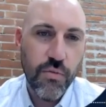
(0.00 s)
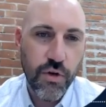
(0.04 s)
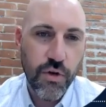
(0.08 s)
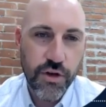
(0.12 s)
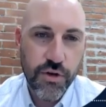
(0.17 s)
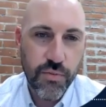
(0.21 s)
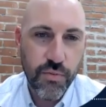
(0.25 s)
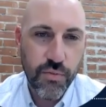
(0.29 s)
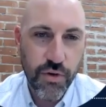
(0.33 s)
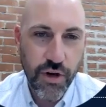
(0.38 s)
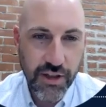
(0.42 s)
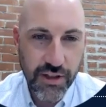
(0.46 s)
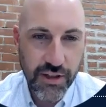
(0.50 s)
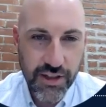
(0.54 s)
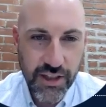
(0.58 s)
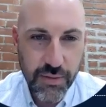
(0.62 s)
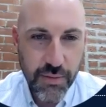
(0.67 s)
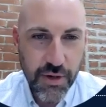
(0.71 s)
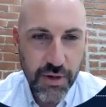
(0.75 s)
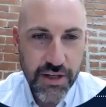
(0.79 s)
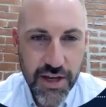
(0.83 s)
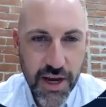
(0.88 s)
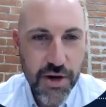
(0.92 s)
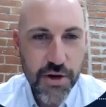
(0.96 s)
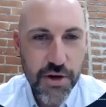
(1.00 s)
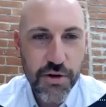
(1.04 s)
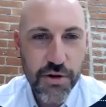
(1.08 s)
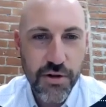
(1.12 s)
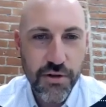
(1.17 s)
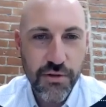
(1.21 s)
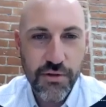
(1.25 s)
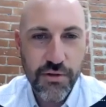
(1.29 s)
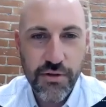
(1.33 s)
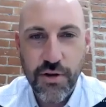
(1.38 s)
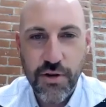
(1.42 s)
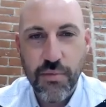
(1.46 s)
which brings
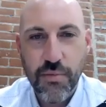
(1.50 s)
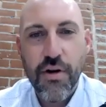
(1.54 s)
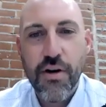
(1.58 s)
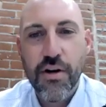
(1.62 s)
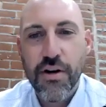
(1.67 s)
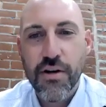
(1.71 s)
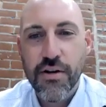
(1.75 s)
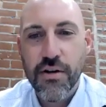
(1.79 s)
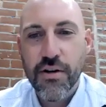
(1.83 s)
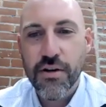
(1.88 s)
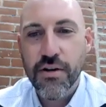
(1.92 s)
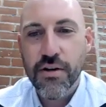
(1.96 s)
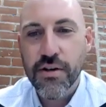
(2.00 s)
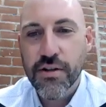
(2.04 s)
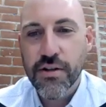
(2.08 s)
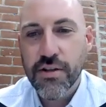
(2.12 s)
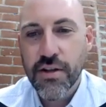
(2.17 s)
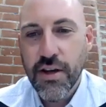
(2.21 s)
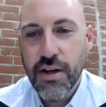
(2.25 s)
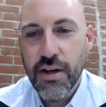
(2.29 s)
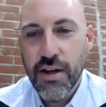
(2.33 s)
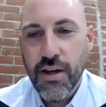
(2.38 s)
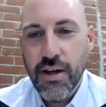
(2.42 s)
limitations to marketers,